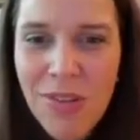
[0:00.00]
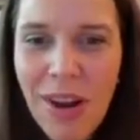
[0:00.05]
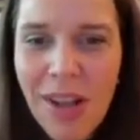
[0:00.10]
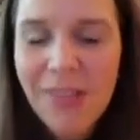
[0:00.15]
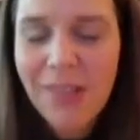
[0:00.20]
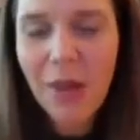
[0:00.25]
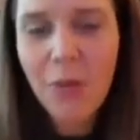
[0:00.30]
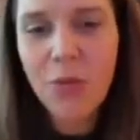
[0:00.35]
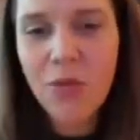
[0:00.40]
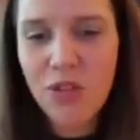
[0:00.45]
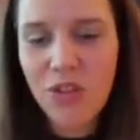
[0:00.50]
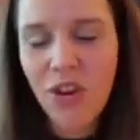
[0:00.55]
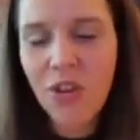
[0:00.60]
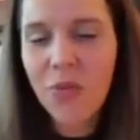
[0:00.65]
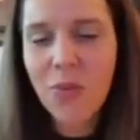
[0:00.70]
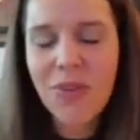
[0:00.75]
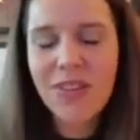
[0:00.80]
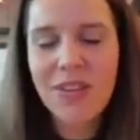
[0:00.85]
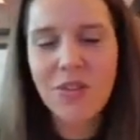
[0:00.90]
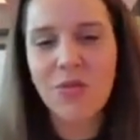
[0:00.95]
interact, I
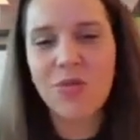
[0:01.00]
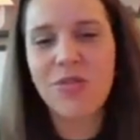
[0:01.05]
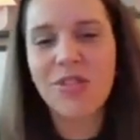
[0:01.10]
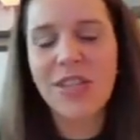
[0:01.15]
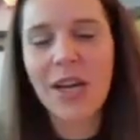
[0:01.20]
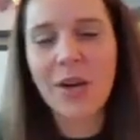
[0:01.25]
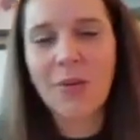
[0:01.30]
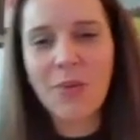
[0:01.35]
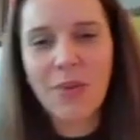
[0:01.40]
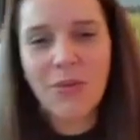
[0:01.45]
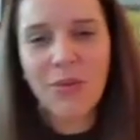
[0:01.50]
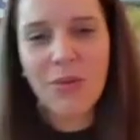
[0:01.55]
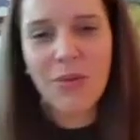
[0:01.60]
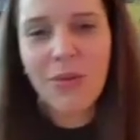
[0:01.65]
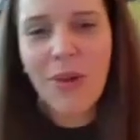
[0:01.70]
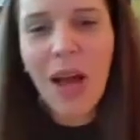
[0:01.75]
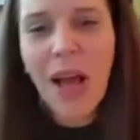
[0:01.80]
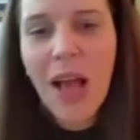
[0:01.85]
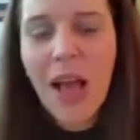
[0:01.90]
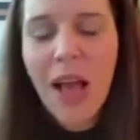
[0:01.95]
just wanted to share with
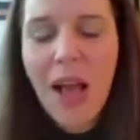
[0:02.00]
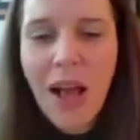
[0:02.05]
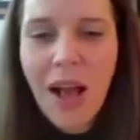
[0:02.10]
you